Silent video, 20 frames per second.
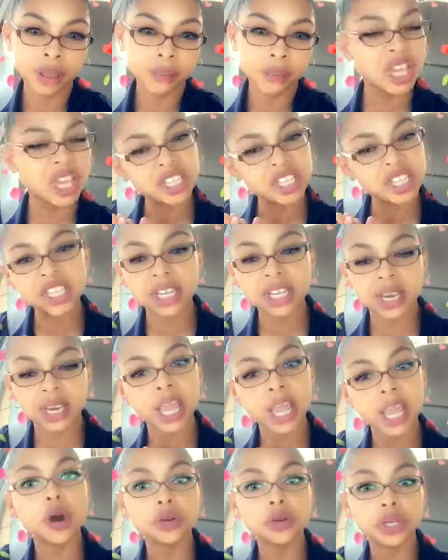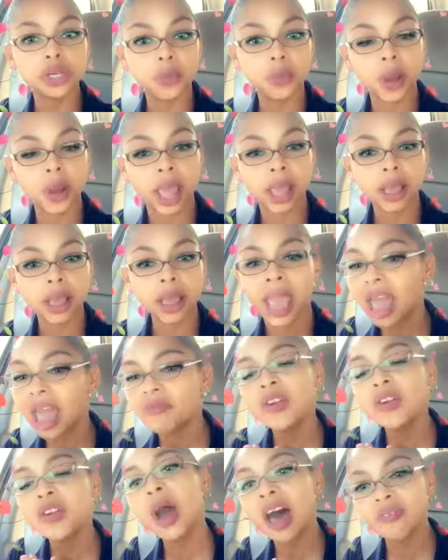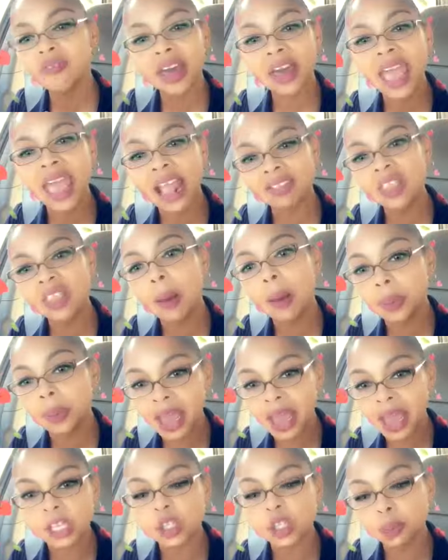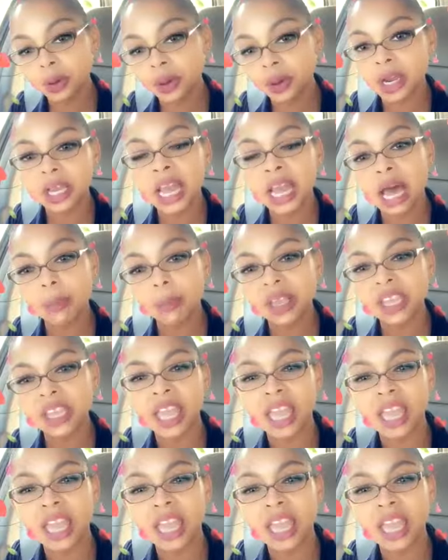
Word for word: Because shit ain't go your way. Have you ever had that petty spirit come in you?